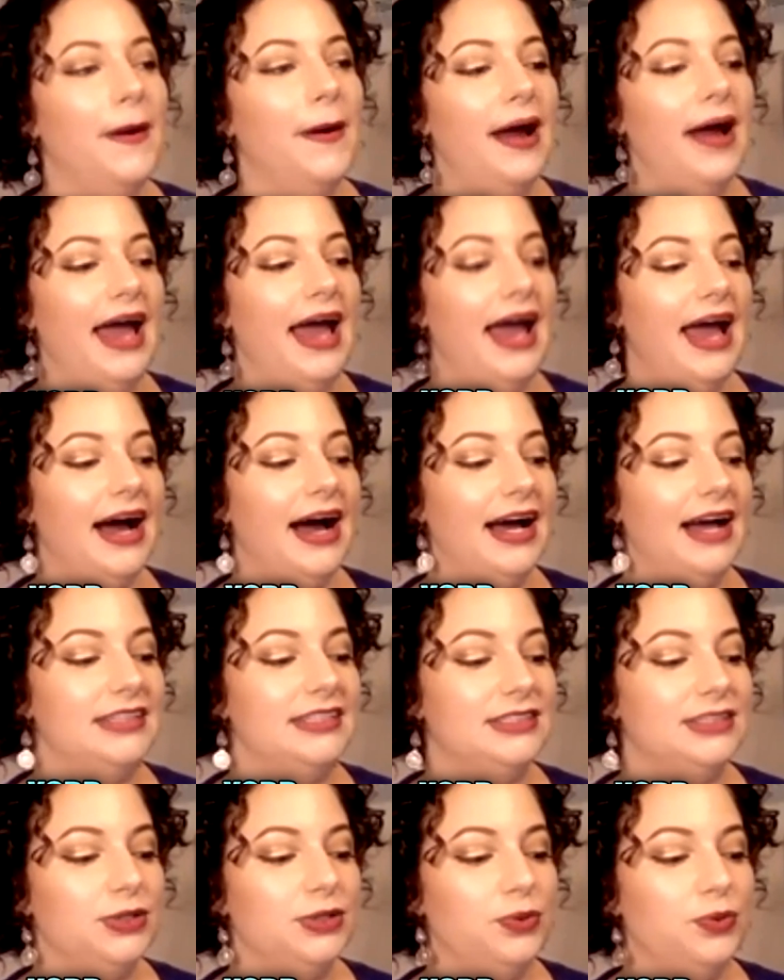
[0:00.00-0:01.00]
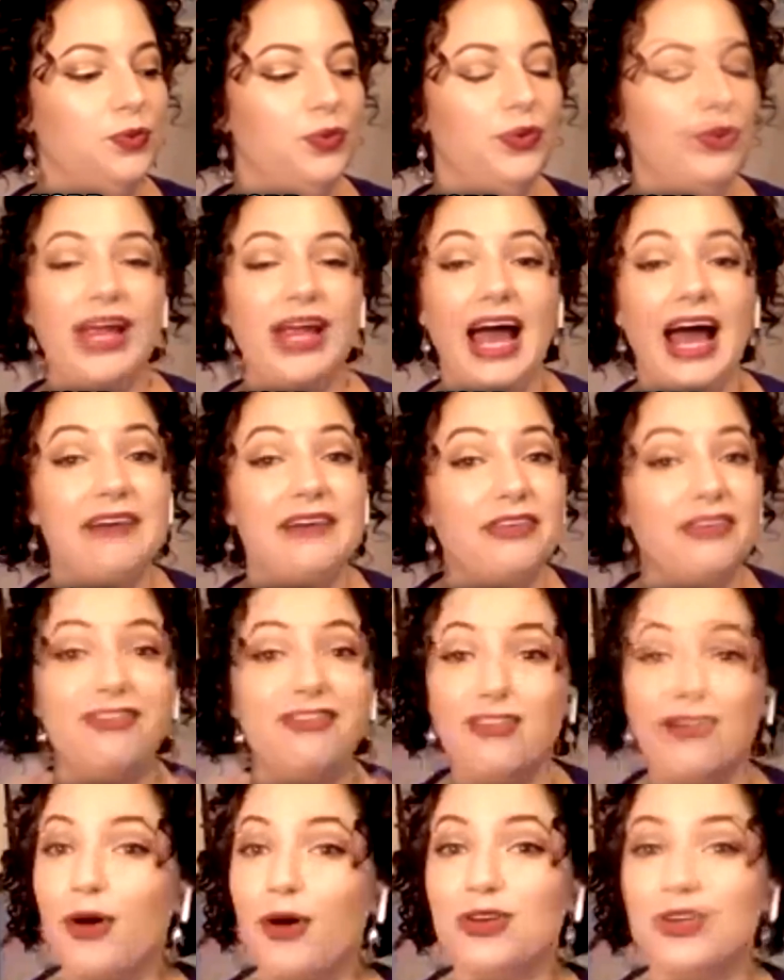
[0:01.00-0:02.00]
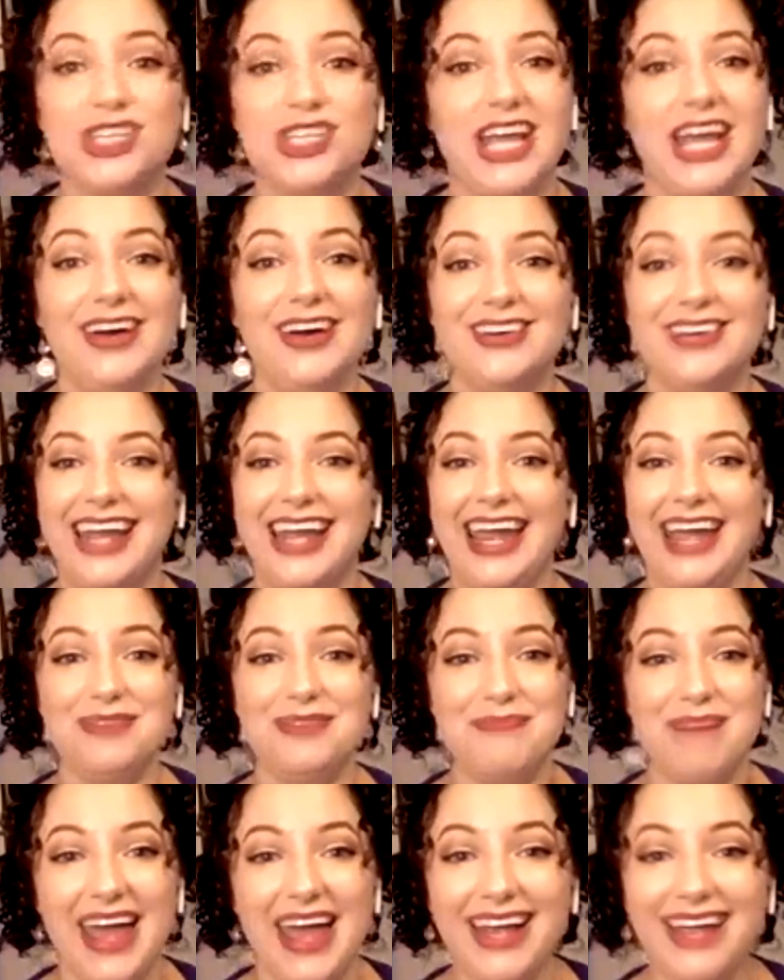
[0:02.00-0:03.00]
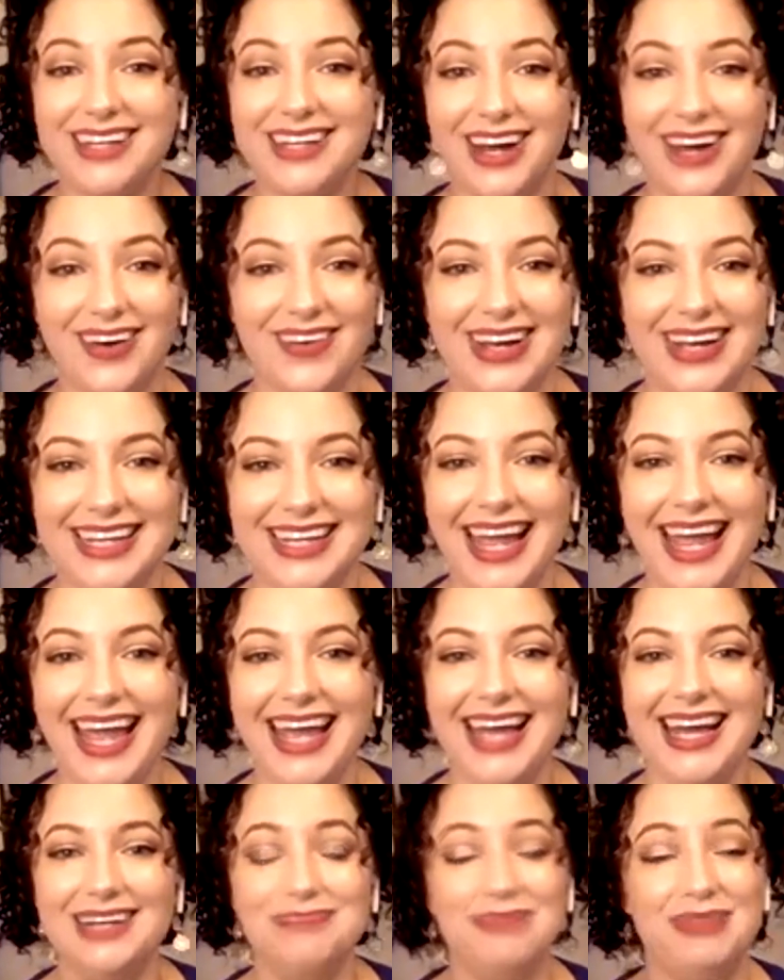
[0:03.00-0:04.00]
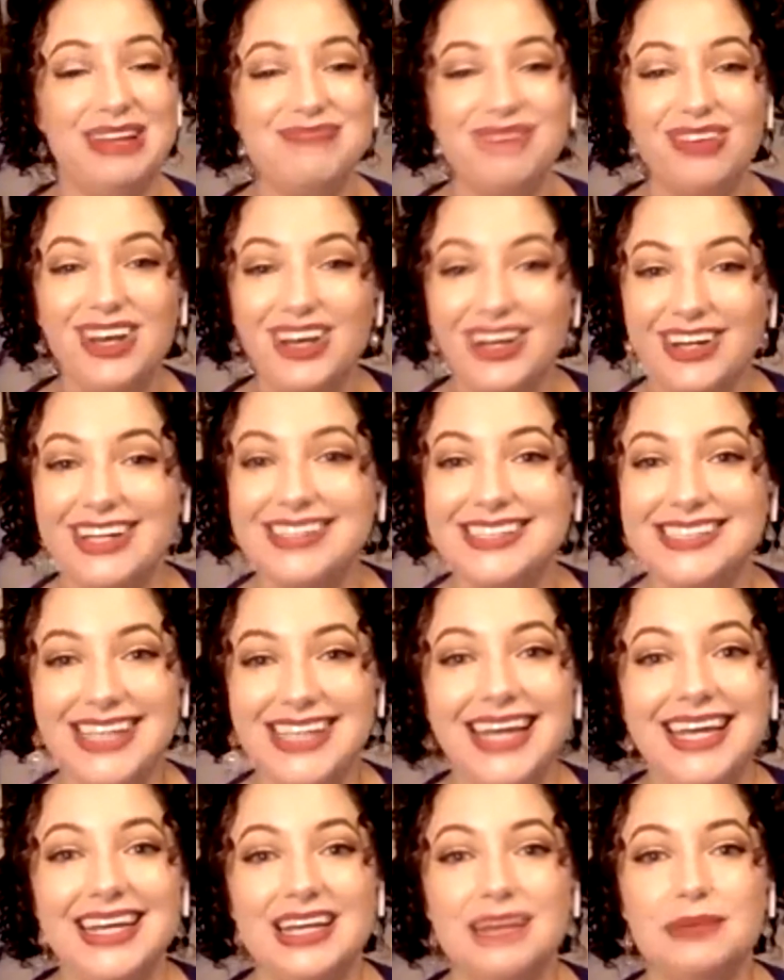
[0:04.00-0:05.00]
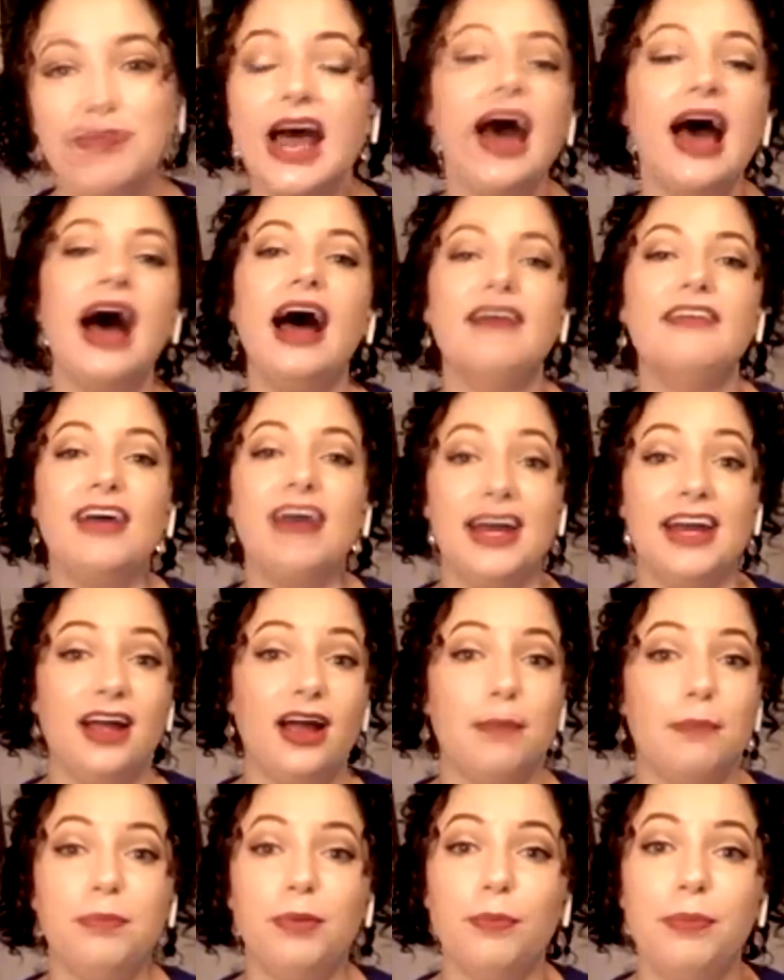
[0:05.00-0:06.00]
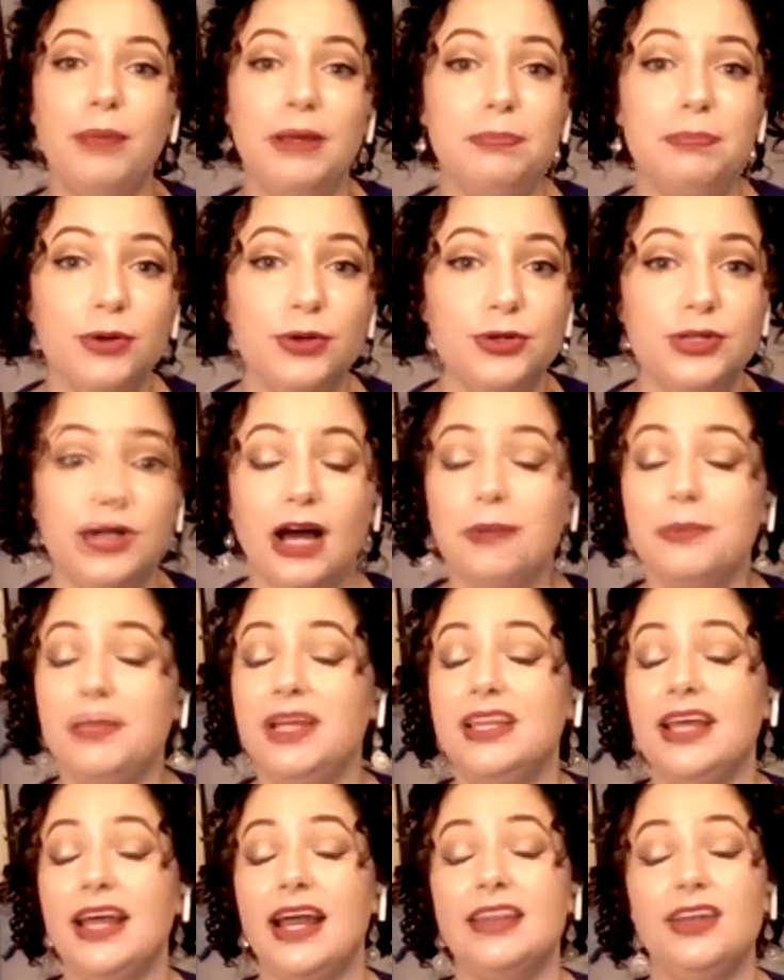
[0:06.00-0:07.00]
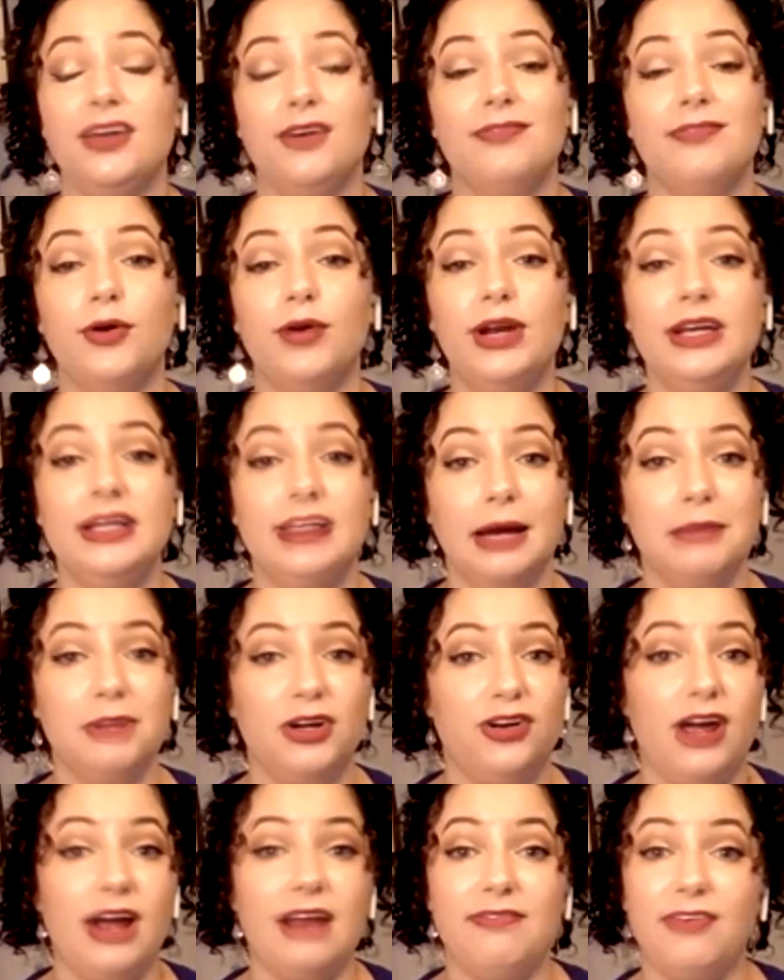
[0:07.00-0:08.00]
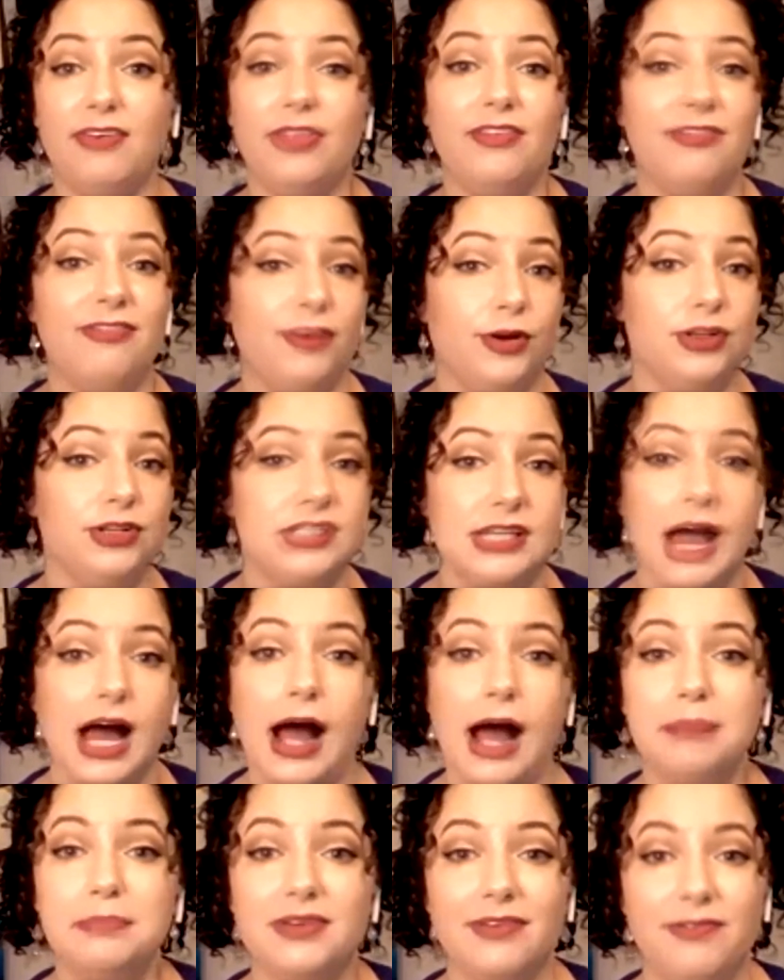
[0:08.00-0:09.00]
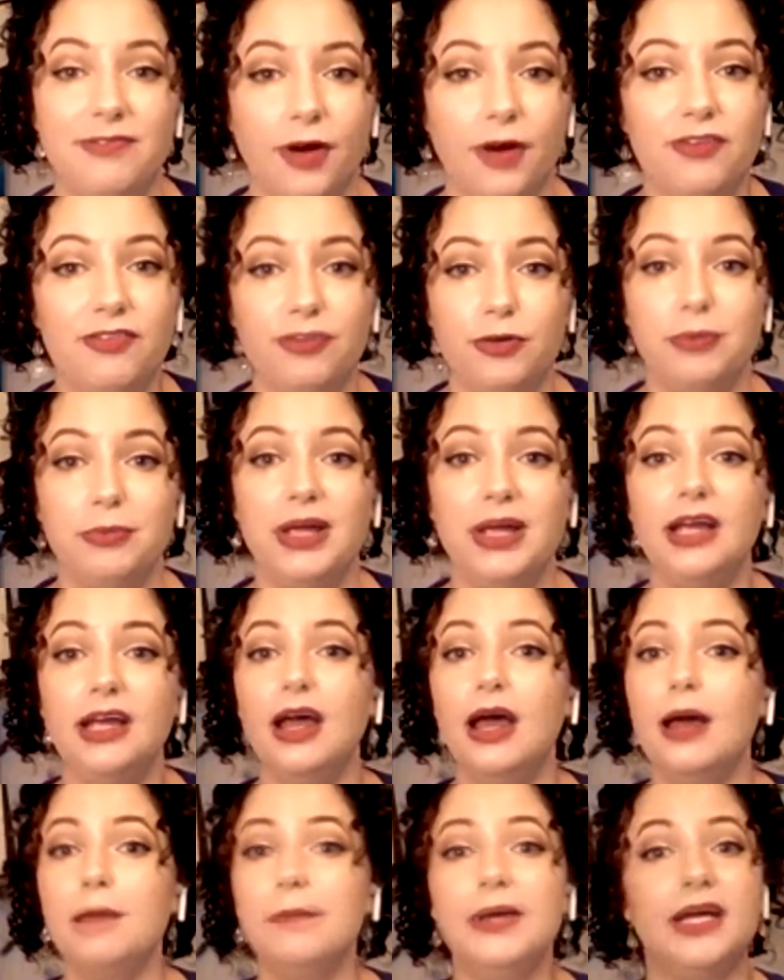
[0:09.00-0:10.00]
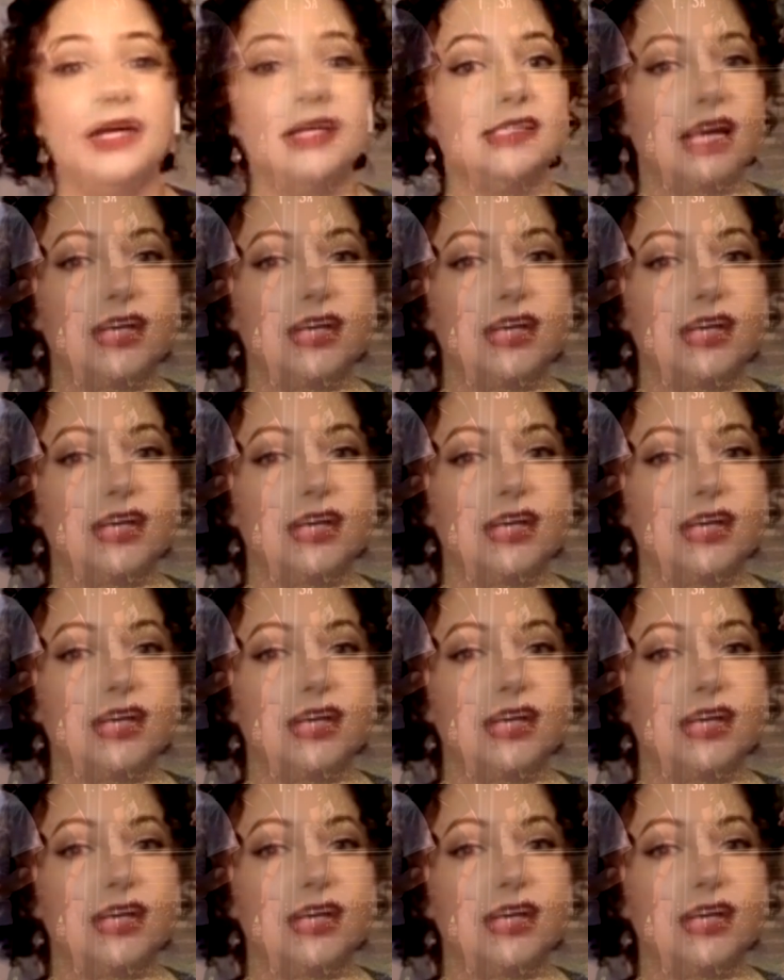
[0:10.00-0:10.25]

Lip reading: and we have a full-scale campaign going, and people are excited. I've had a couple people who tell me that they're voting Democrat for the first time to vote for me because I